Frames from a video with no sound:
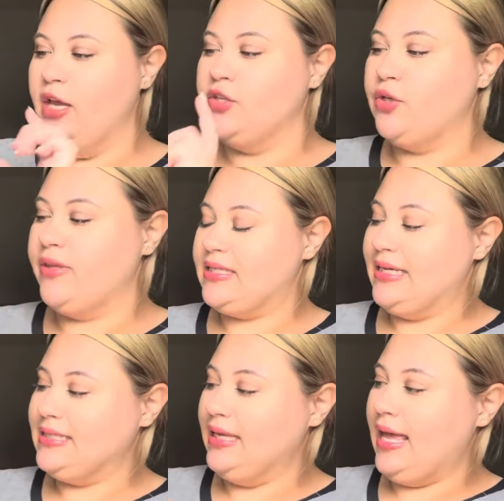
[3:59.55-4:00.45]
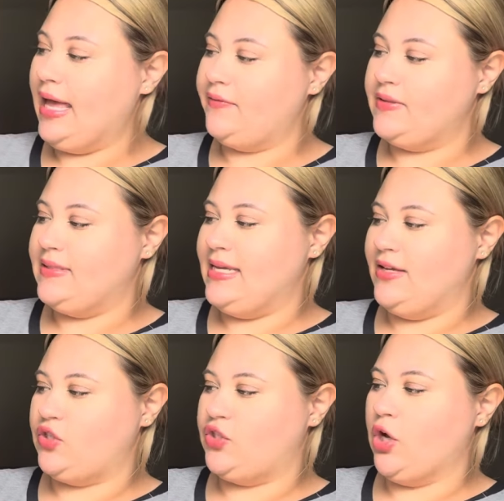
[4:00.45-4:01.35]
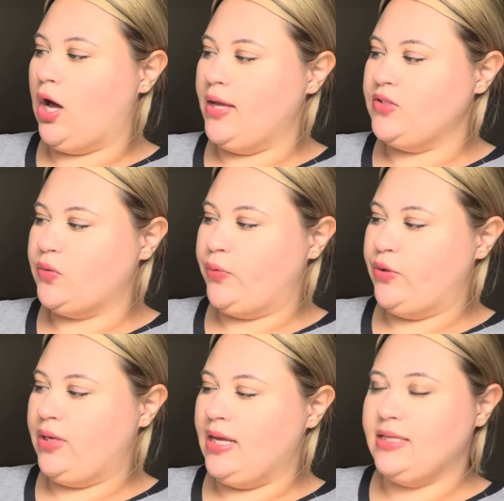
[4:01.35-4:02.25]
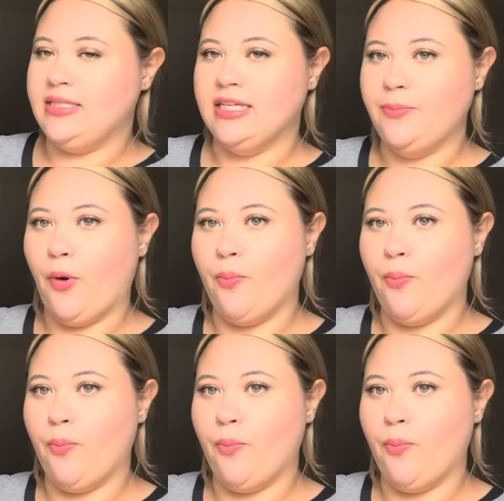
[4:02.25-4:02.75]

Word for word: So next thing I have is the Sauce Beauty Deep